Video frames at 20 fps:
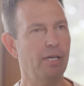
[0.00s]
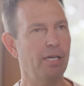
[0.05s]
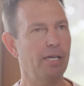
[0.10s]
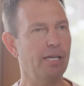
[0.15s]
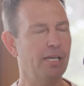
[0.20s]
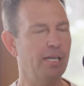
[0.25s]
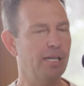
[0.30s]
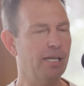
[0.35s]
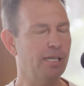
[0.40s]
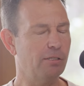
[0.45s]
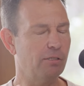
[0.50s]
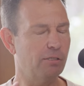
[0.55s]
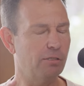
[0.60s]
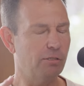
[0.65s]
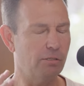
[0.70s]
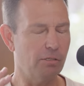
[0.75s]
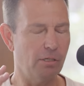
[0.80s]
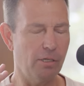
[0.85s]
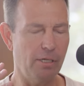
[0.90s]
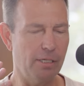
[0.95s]
and
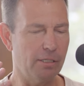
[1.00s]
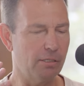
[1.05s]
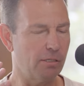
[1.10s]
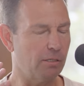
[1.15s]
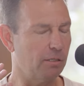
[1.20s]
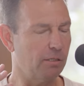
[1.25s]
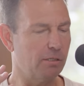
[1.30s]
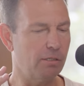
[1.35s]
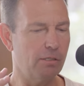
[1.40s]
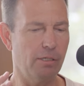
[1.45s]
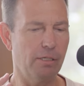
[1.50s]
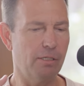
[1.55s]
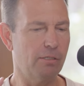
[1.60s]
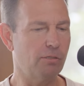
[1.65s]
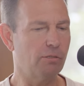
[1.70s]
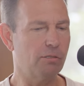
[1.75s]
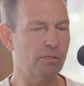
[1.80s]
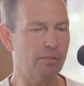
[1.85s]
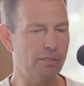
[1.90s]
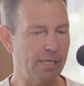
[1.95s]
it's it's
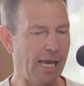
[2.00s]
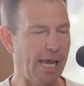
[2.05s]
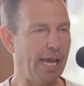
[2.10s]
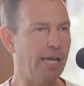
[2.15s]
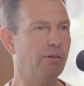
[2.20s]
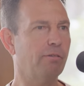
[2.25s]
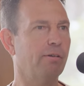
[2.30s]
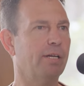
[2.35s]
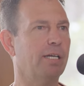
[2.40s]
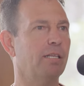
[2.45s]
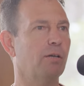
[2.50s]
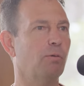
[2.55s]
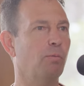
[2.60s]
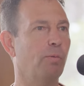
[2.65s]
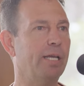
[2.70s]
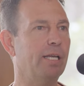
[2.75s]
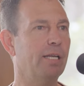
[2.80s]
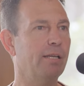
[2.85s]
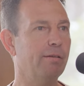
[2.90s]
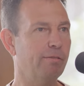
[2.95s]
it's staggering that
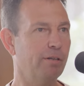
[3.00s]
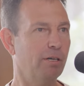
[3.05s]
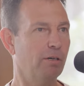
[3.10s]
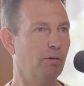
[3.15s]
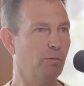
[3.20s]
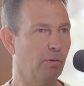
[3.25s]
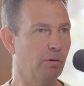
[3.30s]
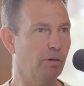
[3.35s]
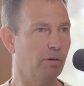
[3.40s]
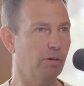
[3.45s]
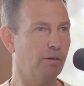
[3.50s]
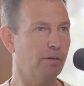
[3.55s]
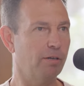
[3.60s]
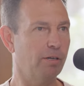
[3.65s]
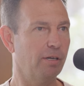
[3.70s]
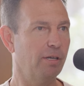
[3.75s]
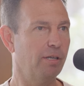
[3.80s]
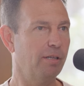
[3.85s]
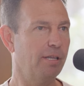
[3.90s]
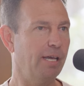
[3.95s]
we live in a
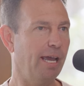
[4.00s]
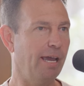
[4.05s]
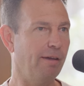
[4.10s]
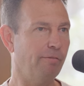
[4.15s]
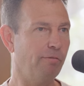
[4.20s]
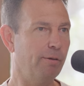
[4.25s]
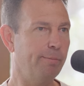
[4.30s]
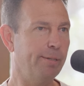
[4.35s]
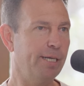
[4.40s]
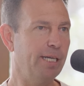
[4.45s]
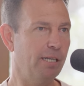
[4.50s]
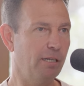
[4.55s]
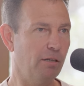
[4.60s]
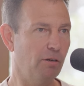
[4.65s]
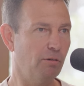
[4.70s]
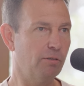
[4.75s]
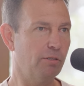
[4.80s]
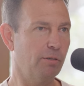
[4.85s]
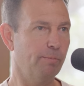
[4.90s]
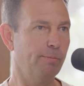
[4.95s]
world everybody
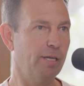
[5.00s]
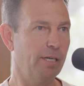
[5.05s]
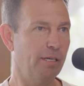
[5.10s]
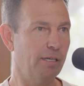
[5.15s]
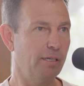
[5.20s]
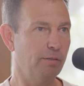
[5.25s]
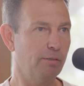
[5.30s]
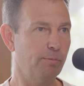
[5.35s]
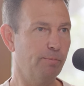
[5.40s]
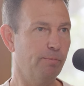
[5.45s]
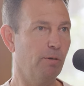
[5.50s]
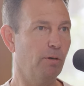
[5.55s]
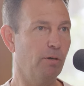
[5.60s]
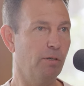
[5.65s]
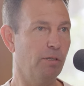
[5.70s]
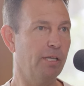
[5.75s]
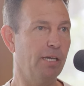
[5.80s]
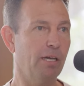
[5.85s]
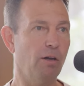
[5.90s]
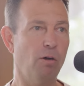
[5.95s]
knows the money's
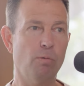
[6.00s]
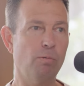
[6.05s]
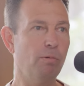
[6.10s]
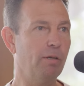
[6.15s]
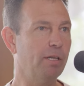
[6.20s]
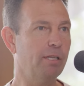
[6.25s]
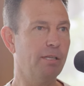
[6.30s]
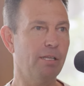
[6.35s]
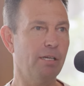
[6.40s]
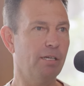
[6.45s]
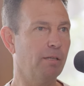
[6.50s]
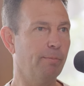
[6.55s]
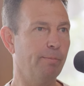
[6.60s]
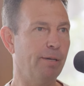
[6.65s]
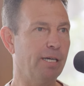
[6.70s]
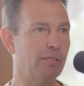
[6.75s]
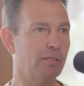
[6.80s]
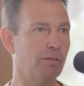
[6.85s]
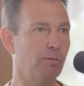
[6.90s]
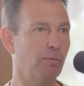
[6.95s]
the only thing that
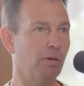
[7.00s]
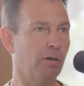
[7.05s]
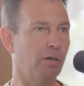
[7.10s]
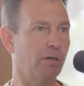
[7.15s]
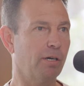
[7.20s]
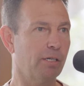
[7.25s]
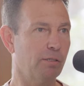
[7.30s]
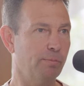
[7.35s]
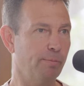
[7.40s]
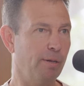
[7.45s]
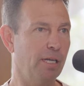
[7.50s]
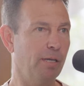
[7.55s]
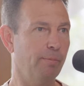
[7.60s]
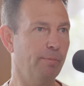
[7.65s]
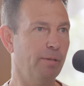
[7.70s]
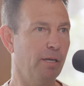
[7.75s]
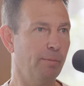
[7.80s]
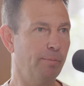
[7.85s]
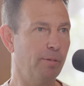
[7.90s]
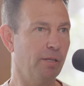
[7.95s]
makes it work is money
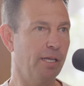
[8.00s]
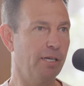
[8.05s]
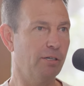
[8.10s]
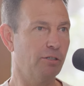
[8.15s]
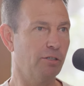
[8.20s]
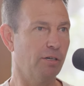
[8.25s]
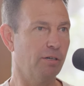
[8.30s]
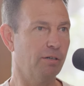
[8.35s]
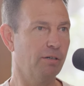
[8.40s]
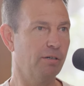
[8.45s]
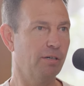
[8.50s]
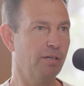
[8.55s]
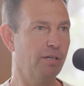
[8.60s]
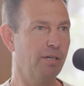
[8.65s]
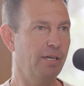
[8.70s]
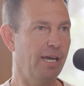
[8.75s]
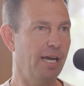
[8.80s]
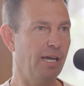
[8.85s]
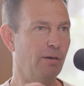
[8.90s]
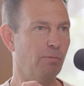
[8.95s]
manipulation
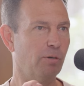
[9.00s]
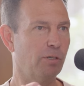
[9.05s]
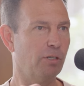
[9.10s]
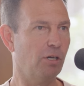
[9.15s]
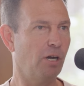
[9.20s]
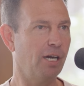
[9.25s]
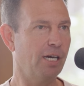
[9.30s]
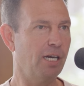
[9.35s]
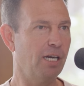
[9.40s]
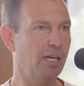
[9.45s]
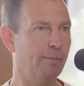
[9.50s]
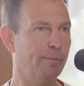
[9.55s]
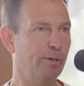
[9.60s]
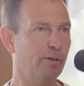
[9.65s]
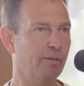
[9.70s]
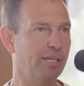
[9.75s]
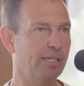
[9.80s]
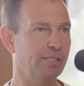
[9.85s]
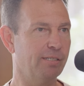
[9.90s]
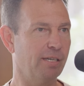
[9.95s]
and we're talking
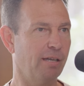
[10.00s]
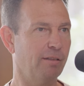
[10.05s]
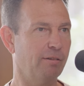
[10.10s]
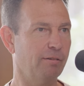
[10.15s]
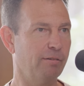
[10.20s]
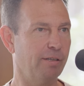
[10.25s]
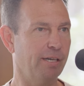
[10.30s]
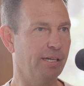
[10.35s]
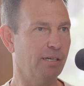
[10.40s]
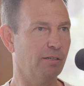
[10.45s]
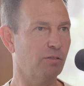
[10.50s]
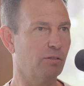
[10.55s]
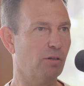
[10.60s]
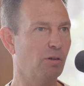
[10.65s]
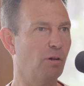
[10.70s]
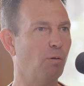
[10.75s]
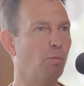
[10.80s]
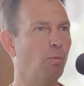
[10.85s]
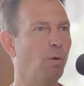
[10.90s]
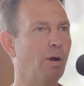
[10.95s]
about these other things
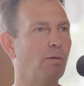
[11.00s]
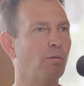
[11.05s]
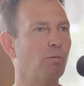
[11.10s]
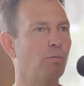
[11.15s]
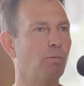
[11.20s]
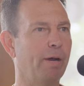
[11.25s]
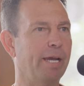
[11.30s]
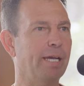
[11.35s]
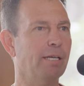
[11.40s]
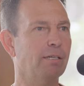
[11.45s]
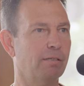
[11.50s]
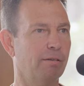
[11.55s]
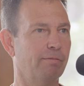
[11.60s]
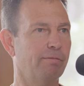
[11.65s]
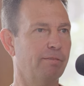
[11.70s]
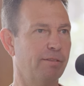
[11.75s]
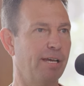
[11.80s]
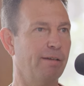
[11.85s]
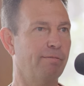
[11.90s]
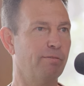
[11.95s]
what rate of
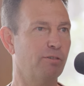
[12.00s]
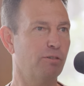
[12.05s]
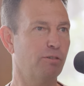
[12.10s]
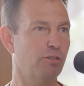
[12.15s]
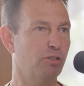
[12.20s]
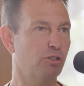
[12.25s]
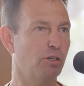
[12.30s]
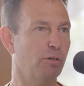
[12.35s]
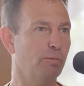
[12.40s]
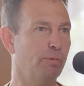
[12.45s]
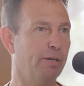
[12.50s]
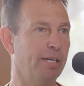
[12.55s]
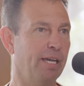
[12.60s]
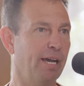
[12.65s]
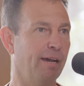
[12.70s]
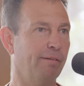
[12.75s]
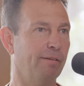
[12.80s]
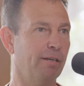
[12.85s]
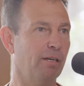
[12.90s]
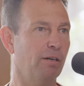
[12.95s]
theft should we
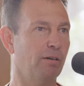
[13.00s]
have in